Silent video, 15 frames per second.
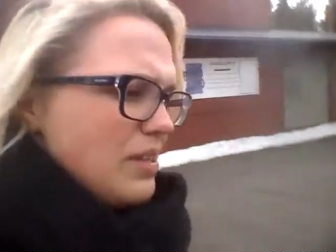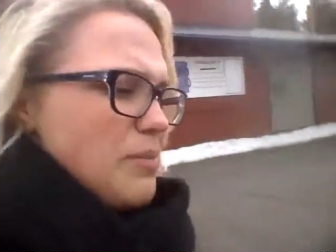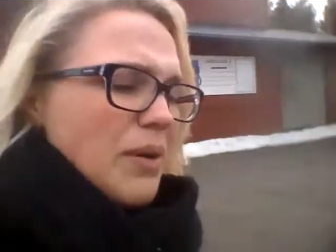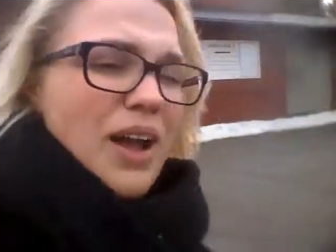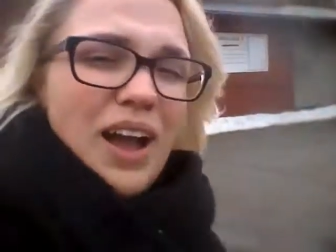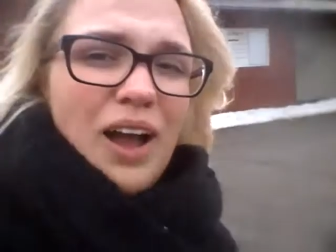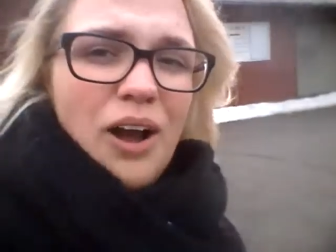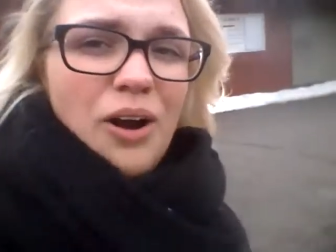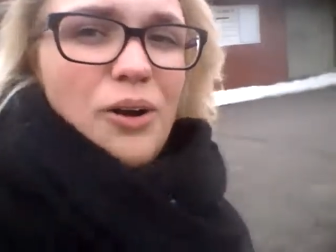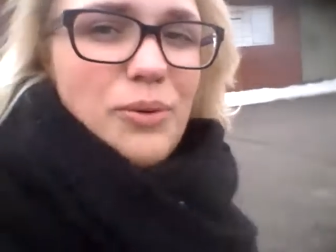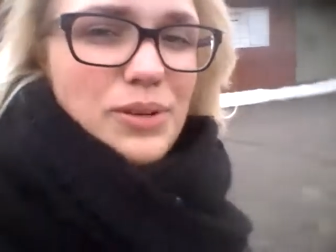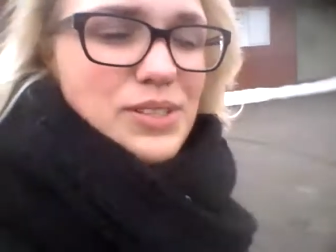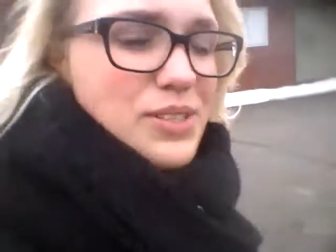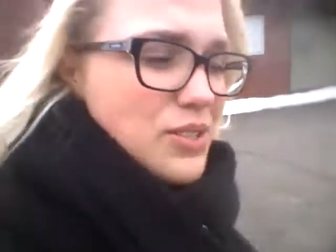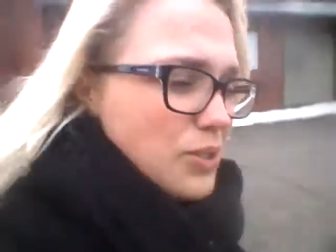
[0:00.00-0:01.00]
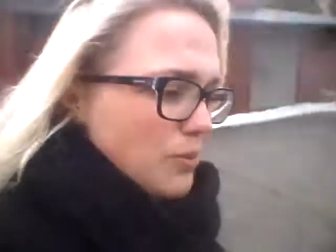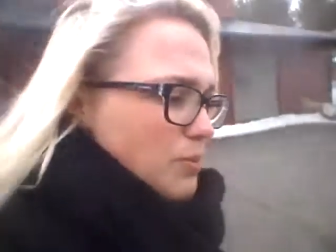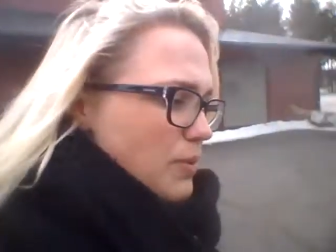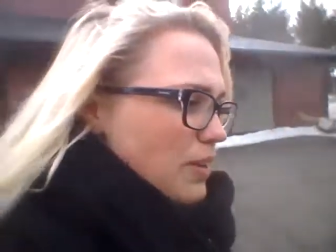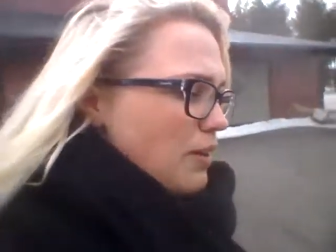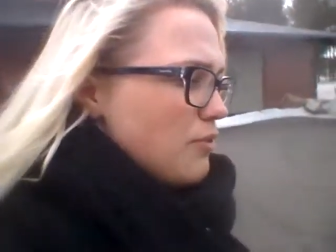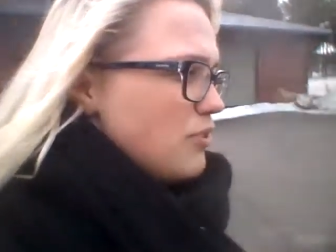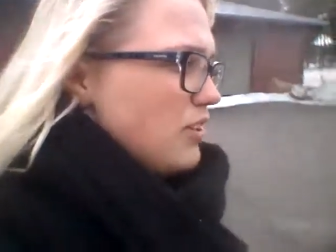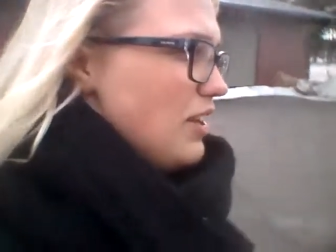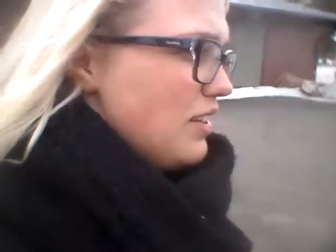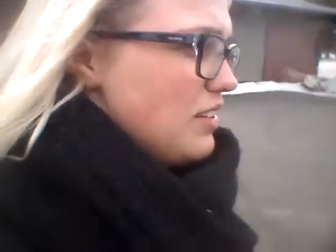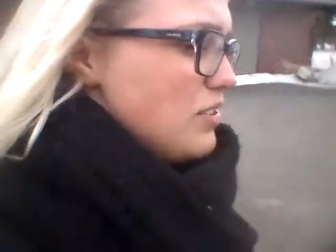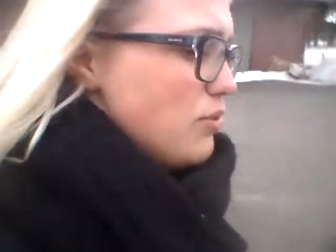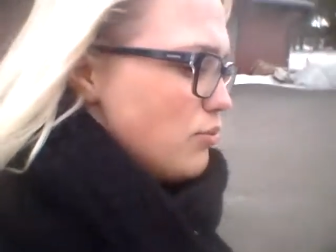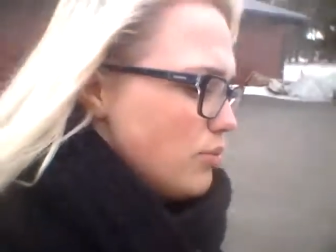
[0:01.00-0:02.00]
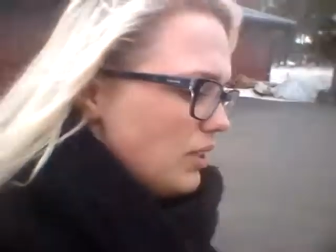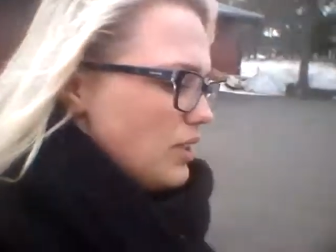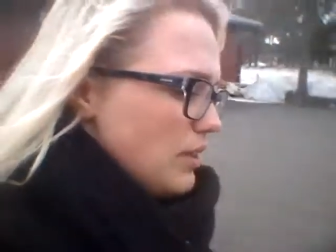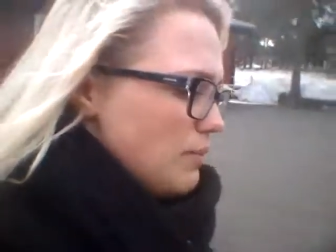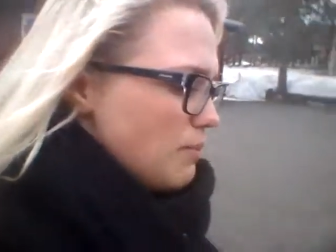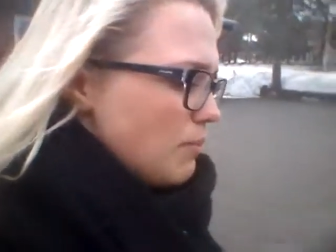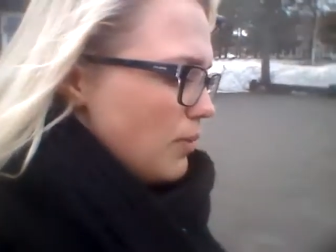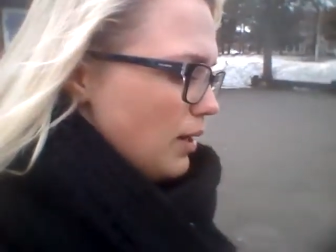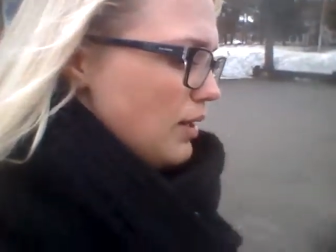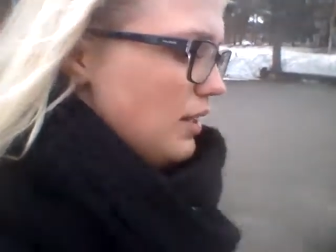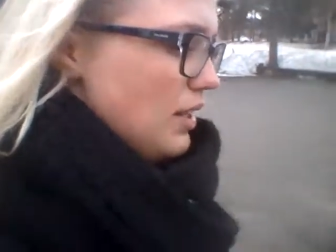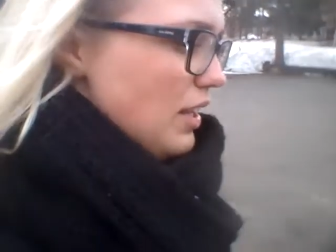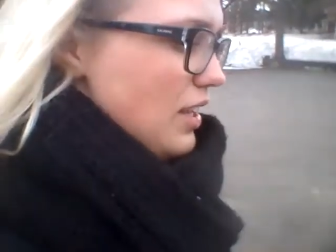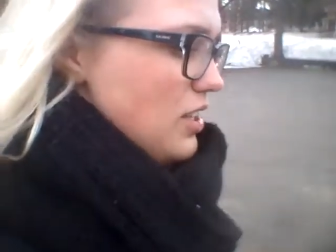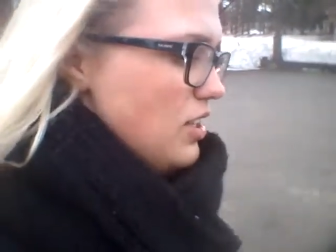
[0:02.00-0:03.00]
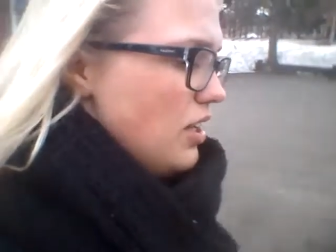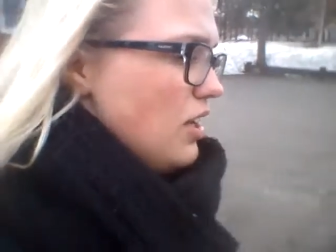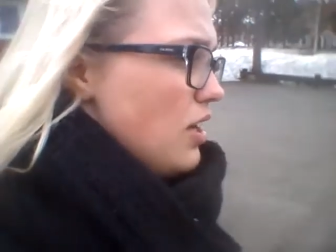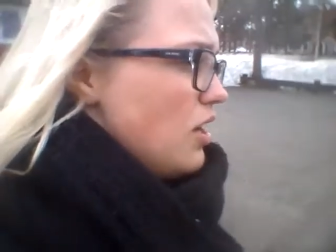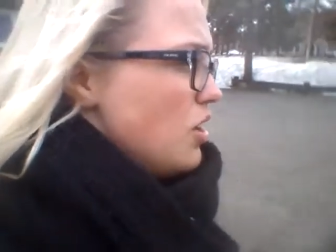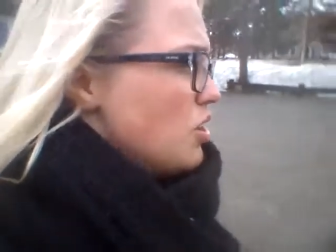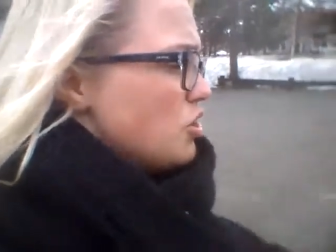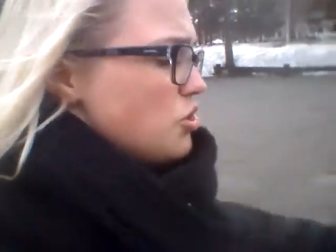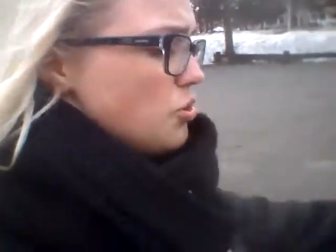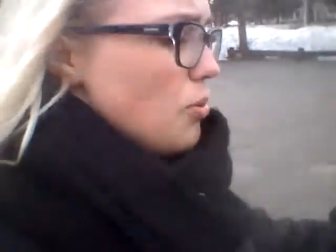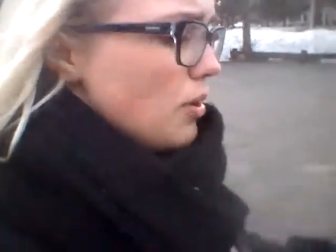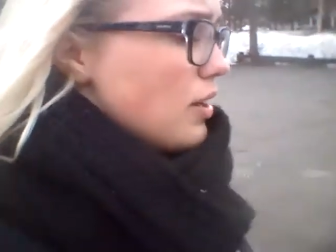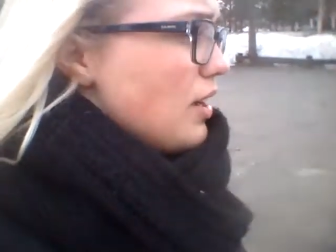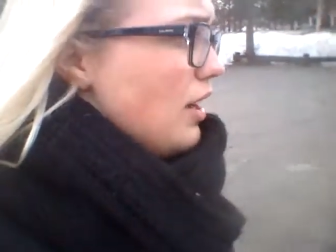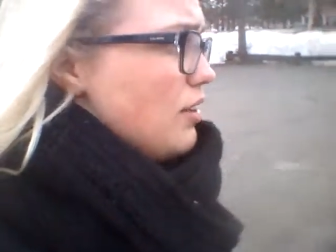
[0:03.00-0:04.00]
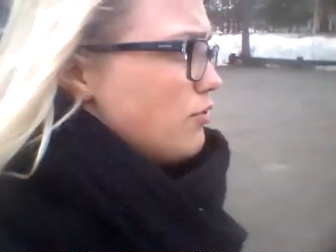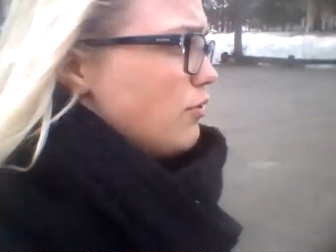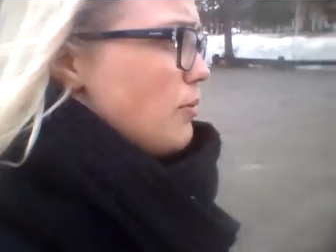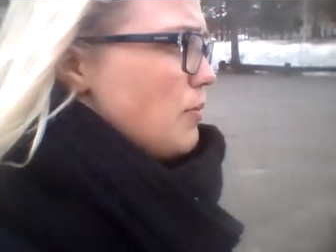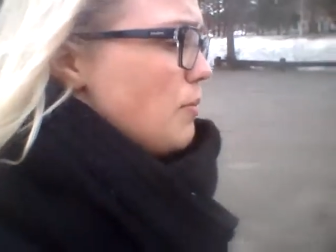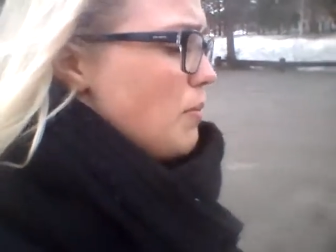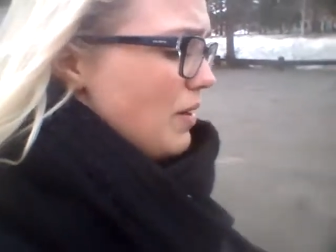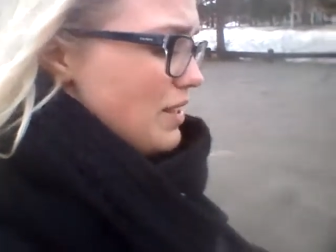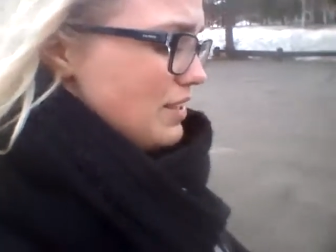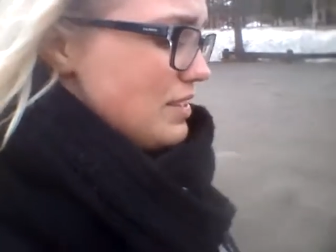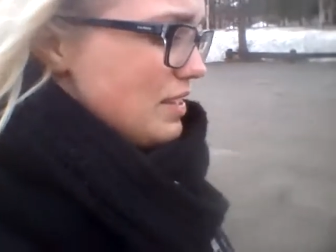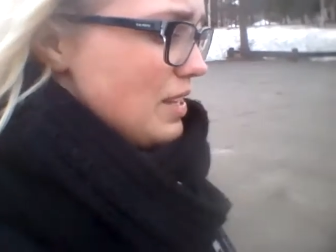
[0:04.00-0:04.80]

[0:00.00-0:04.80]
I'm always stupid enough to take this really muddy like shortcut from the bus